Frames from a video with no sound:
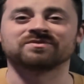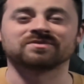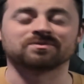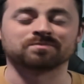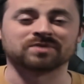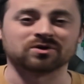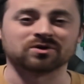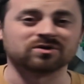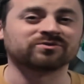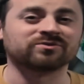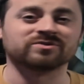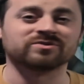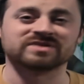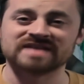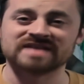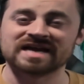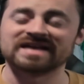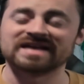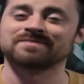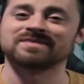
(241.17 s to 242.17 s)
beautiful
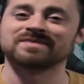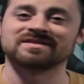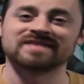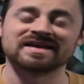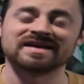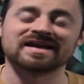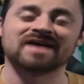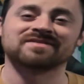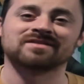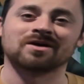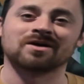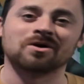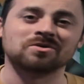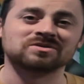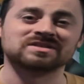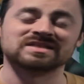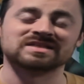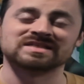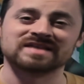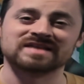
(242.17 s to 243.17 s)
stadium that they got to host
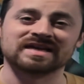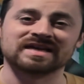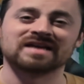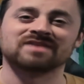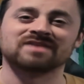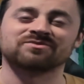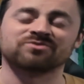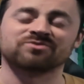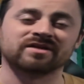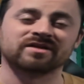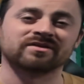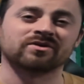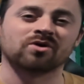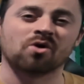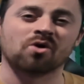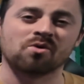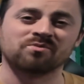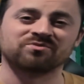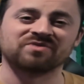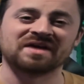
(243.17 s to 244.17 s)
this thing in front of their
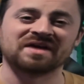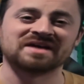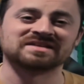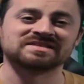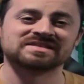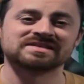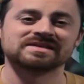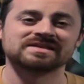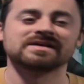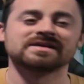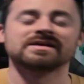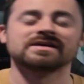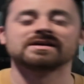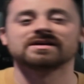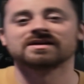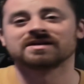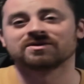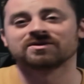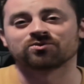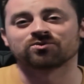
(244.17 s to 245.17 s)
home fans.
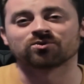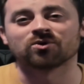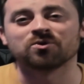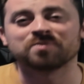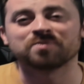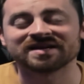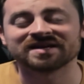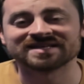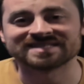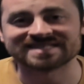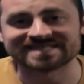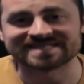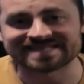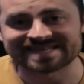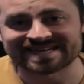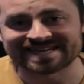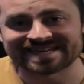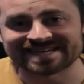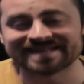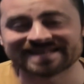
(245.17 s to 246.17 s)
Group
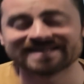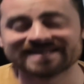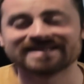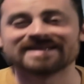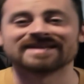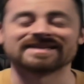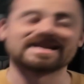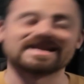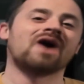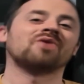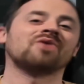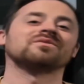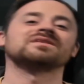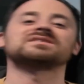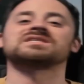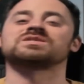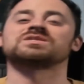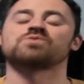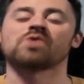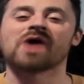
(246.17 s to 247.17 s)
C. Now, this
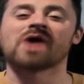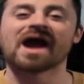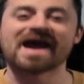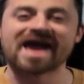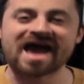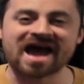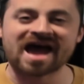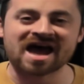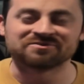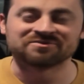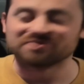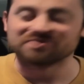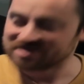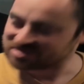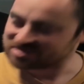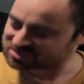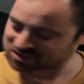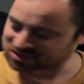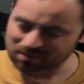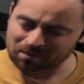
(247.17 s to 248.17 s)
is where I have
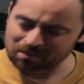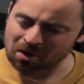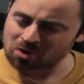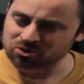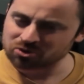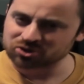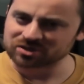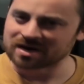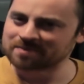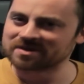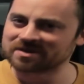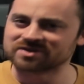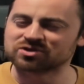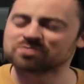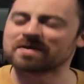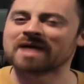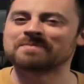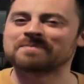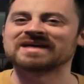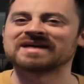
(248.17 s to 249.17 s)
some emotion. I'm going to do
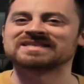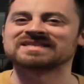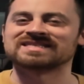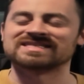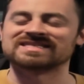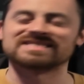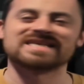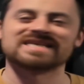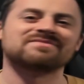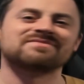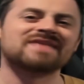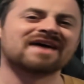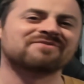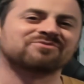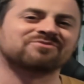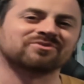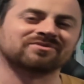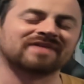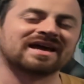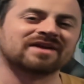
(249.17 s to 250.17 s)
my best to save that
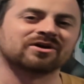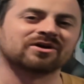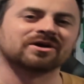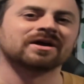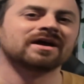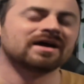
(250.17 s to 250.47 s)
for later.